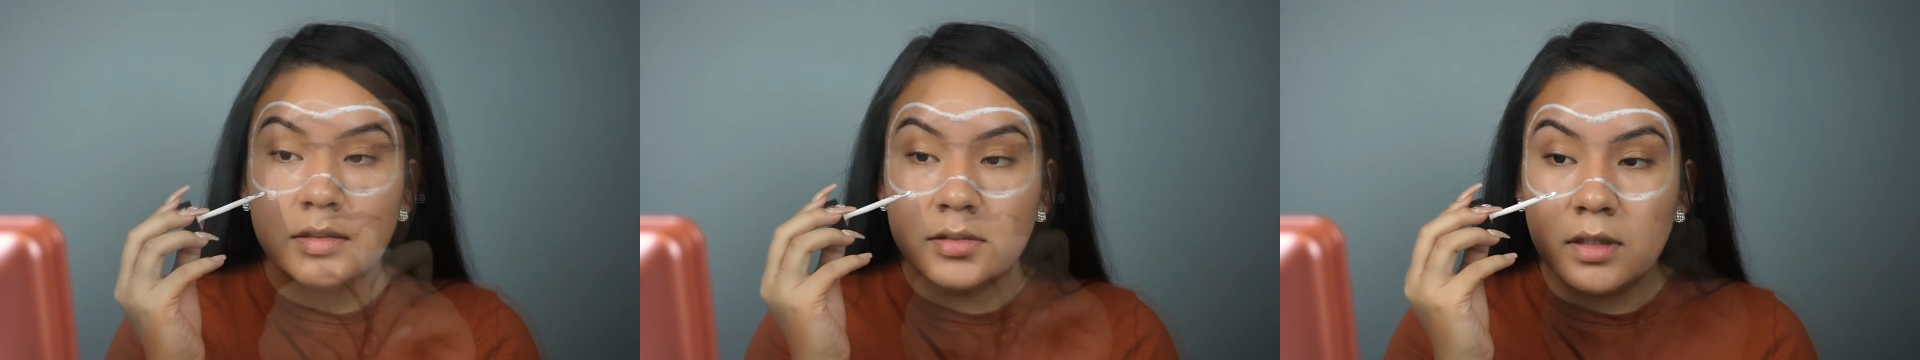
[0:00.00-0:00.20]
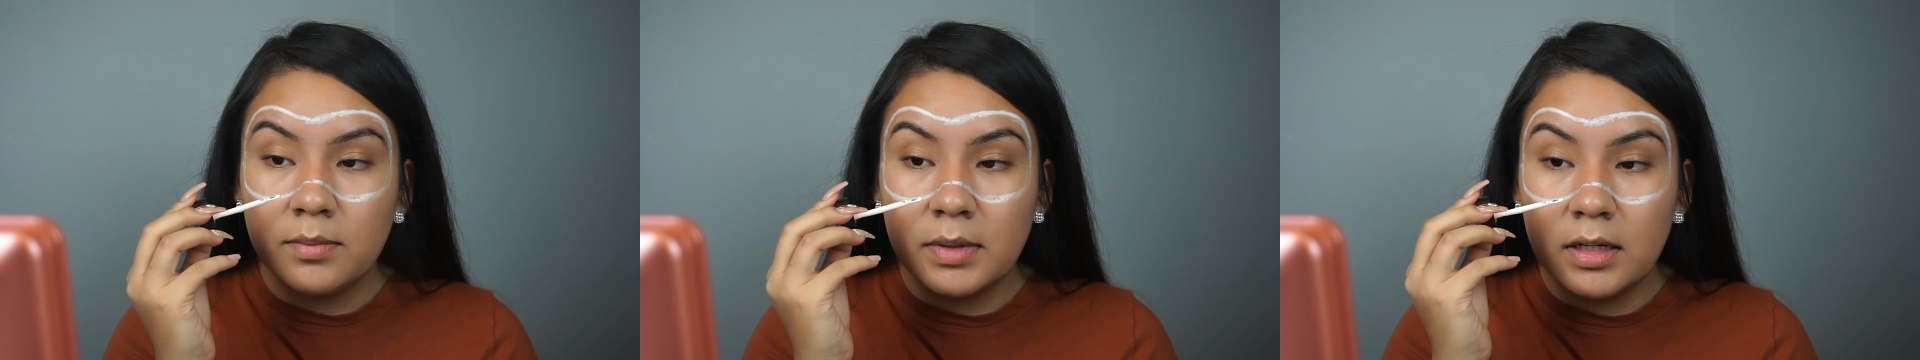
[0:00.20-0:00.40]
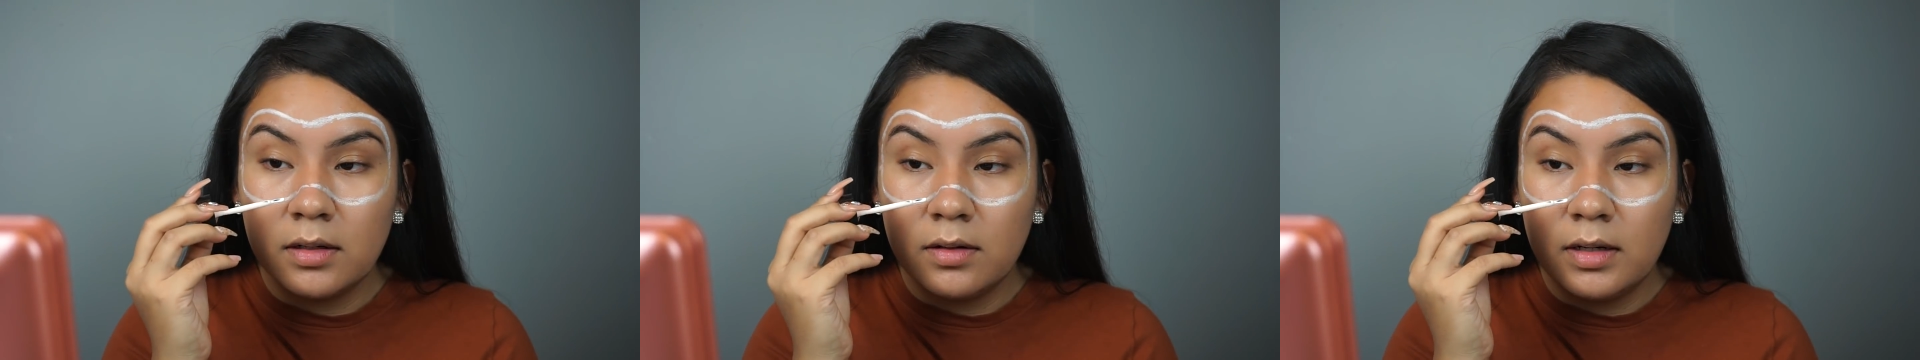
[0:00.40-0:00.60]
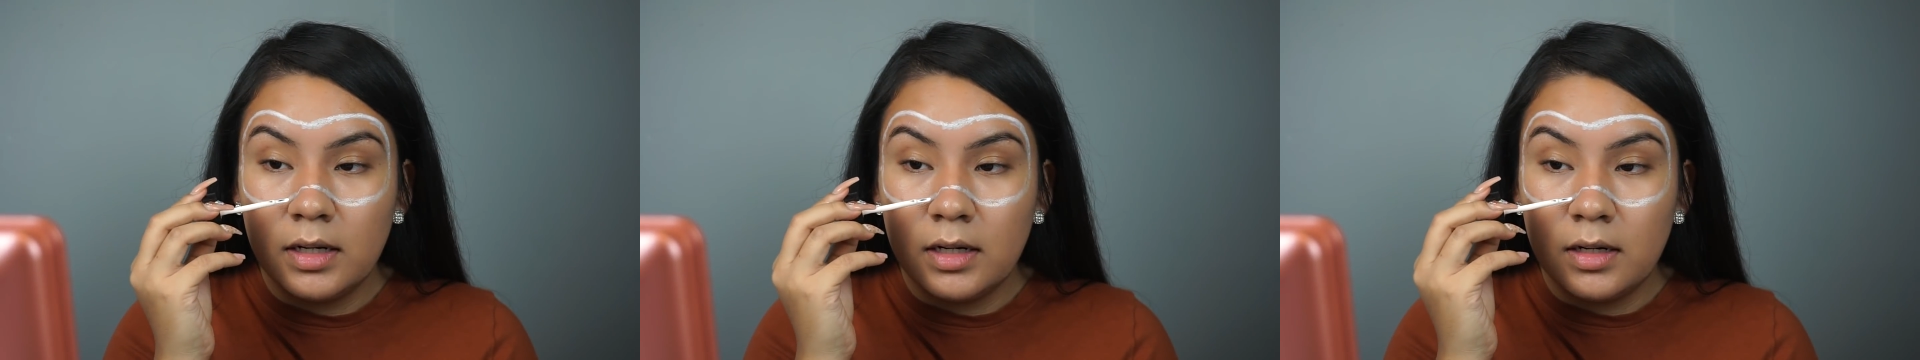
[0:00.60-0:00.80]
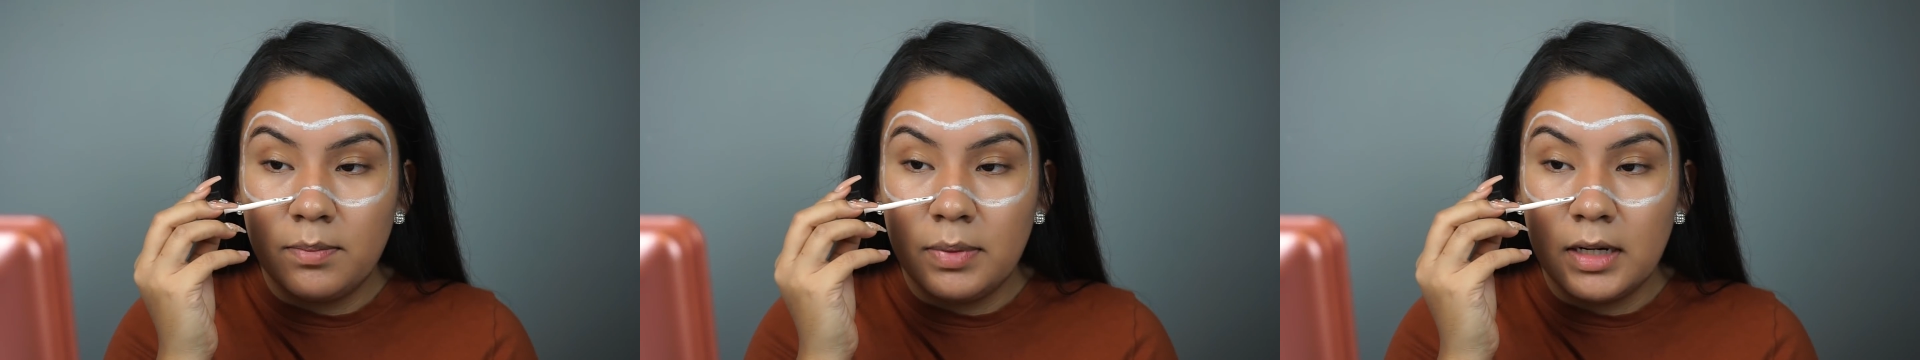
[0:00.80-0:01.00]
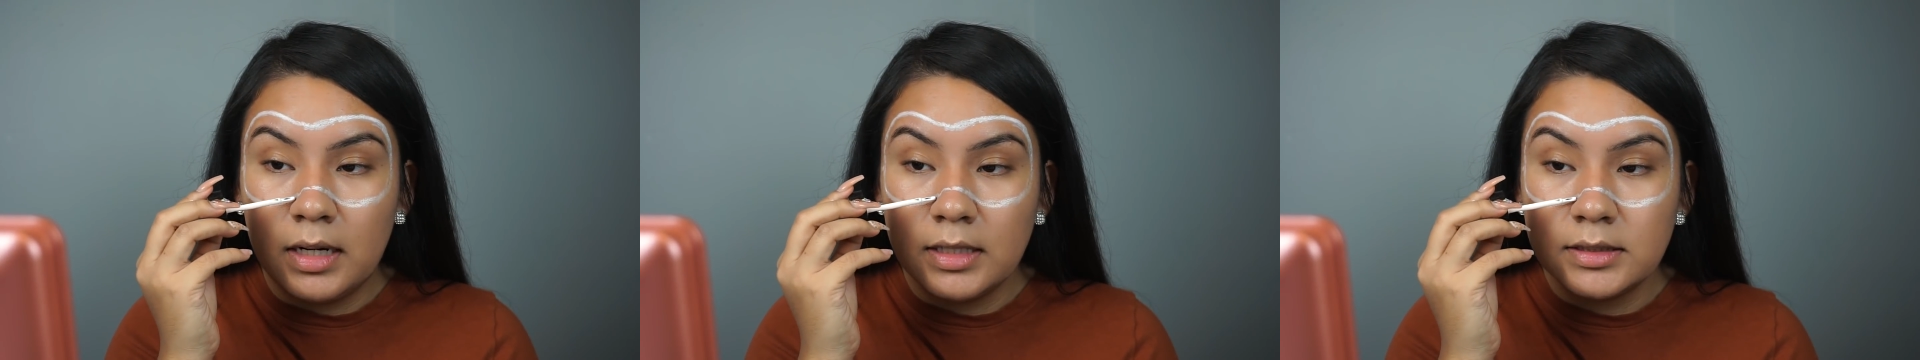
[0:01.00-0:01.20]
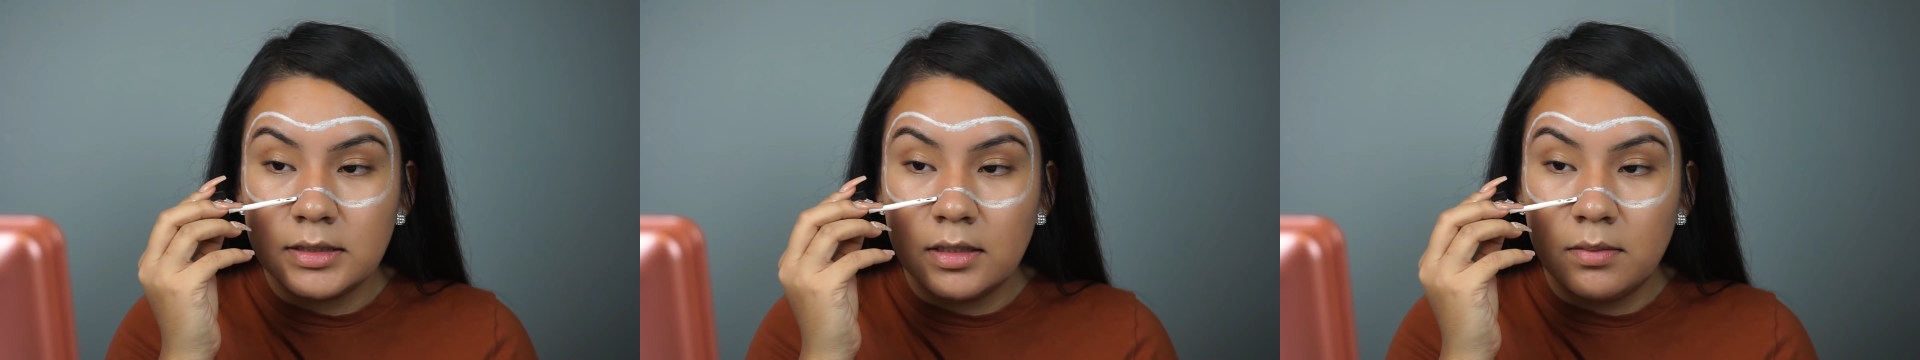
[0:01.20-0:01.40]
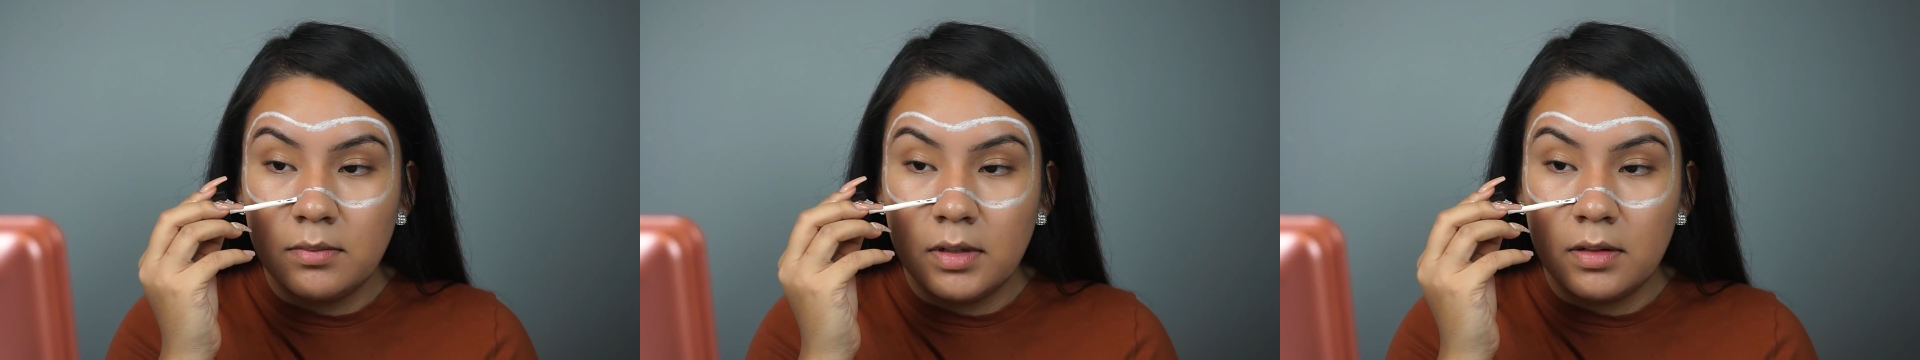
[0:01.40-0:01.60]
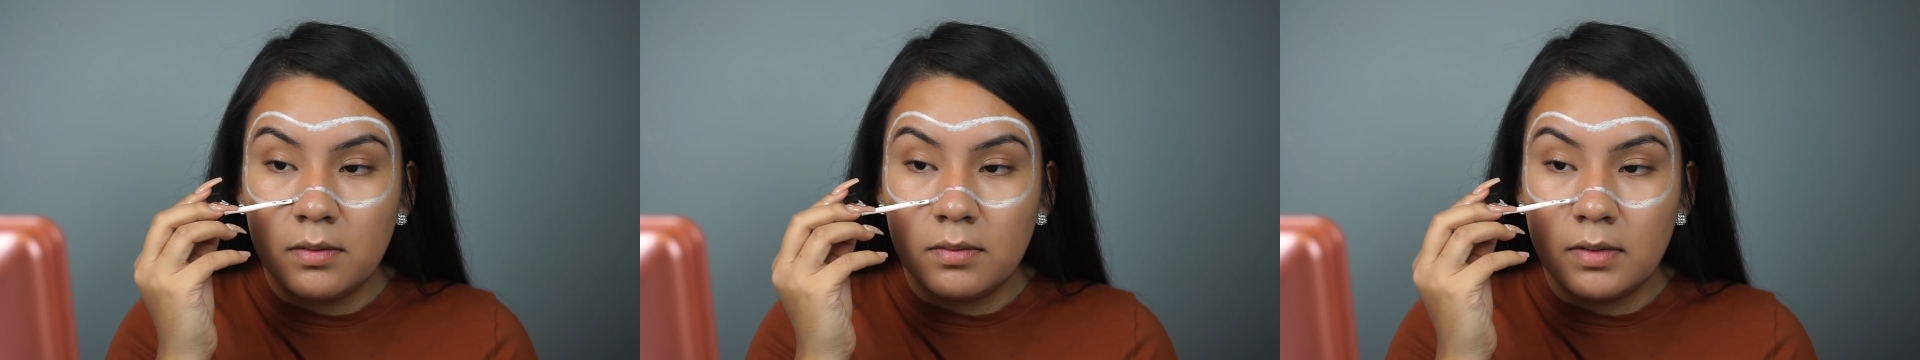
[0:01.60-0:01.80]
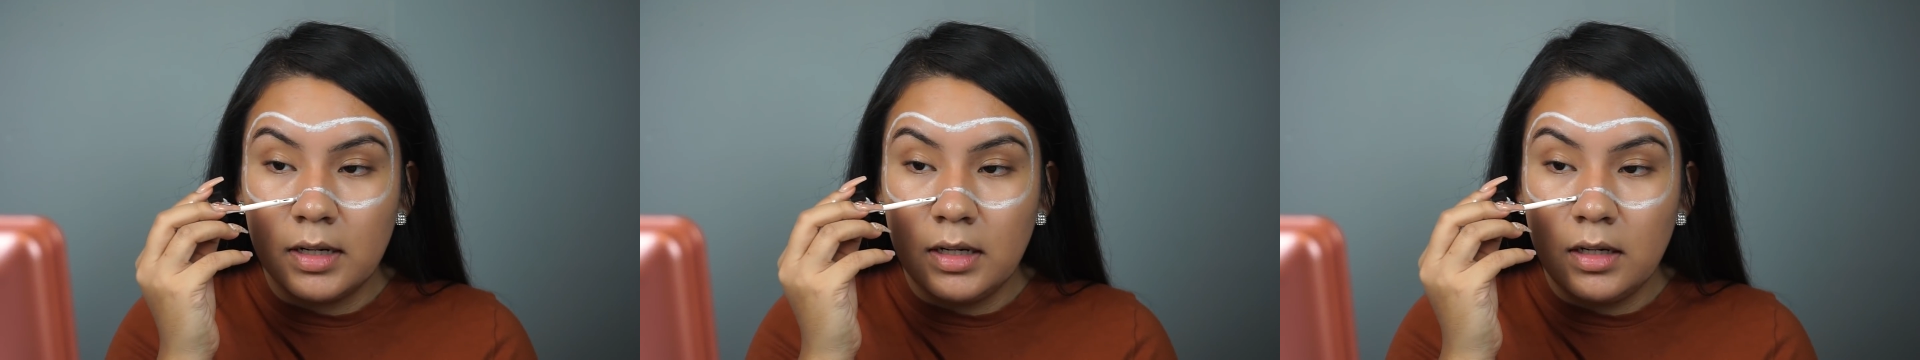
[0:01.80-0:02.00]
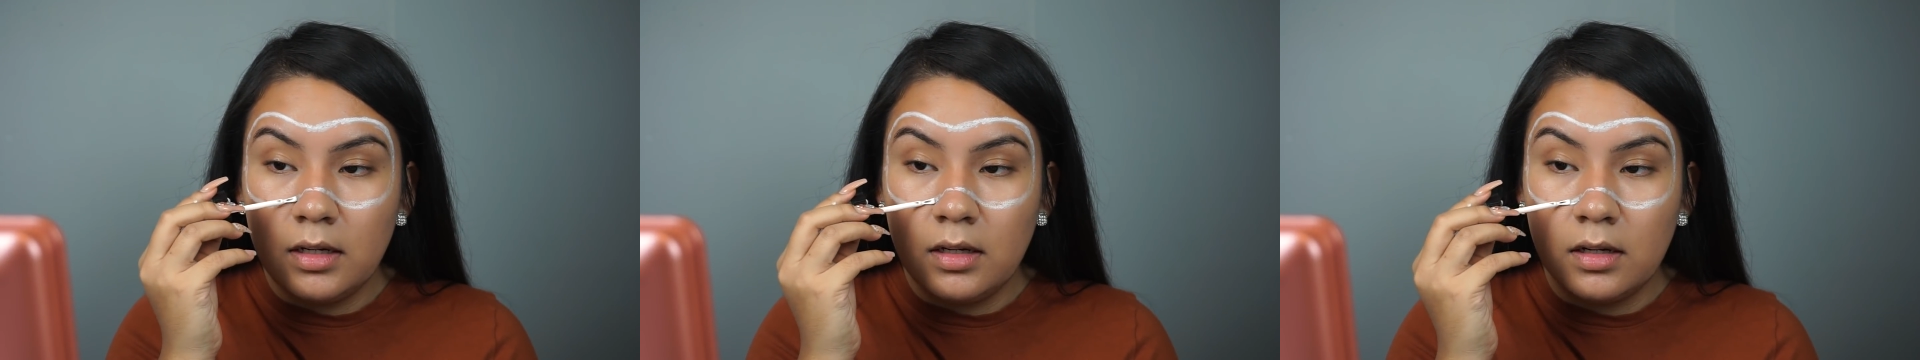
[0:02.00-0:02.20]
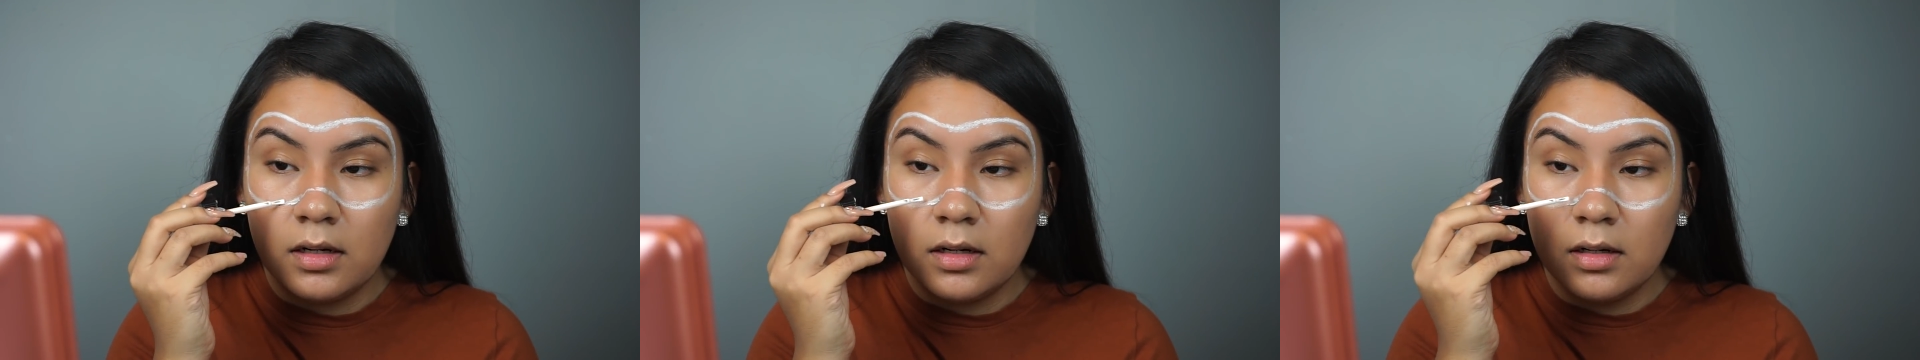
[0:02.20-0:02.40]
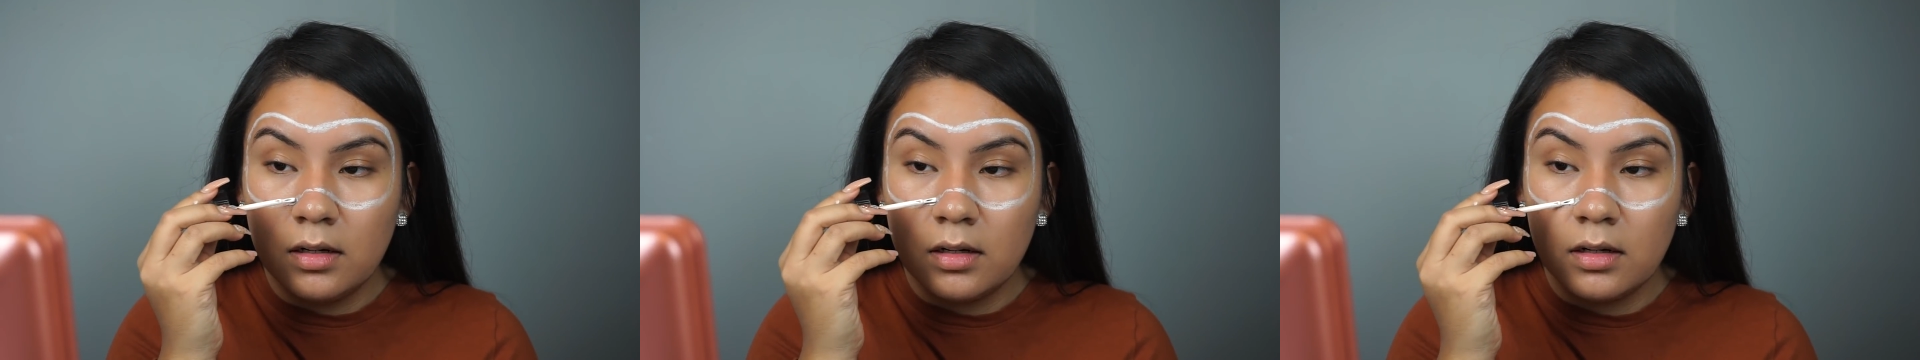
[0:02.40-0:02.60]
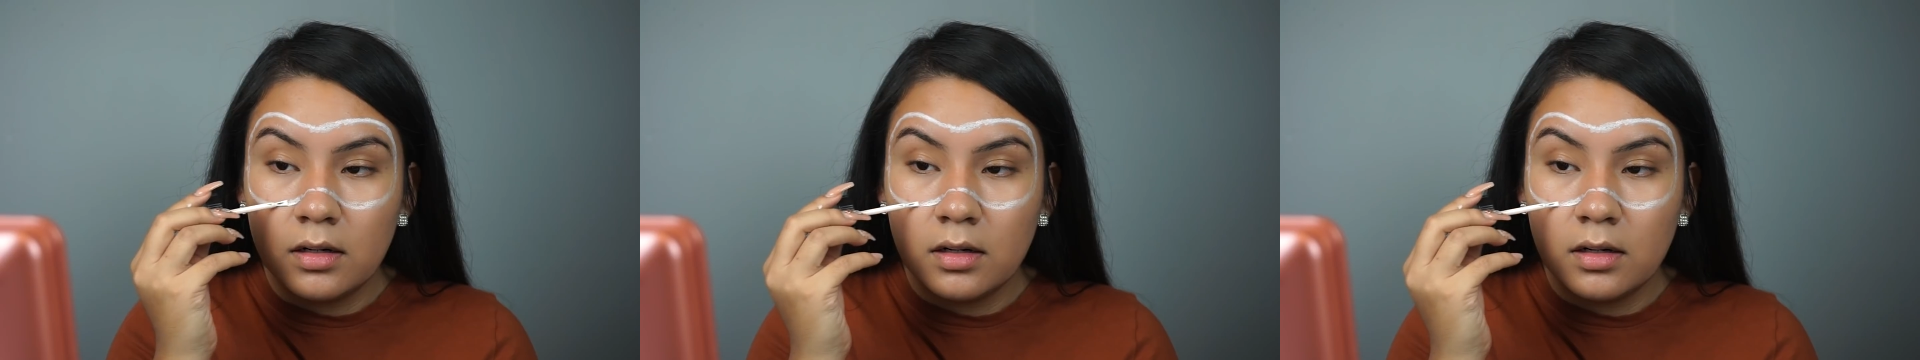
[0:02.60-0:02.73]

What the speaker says: So I'm gonna go ahead and apply some right here.